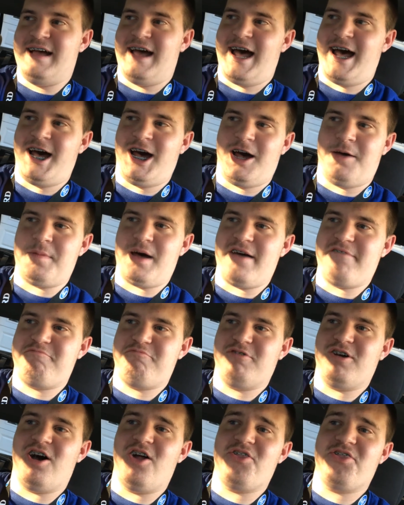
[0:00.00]

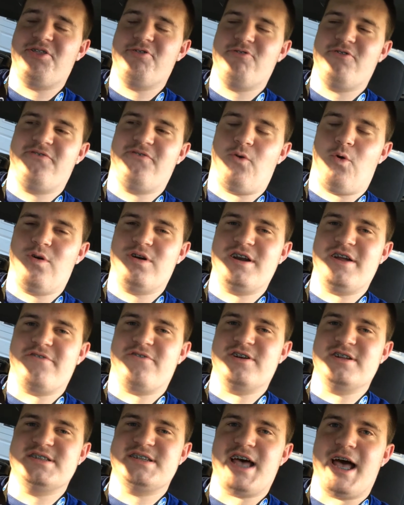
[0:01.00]
I've gone through 4
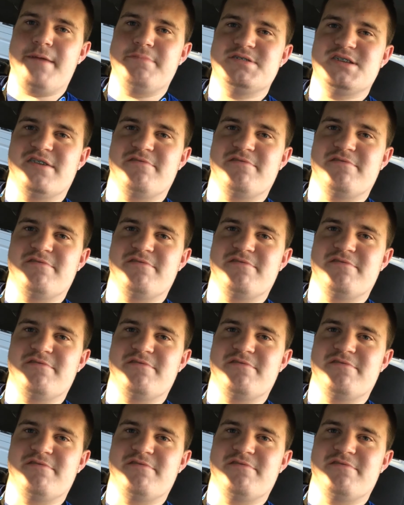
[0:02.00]
different types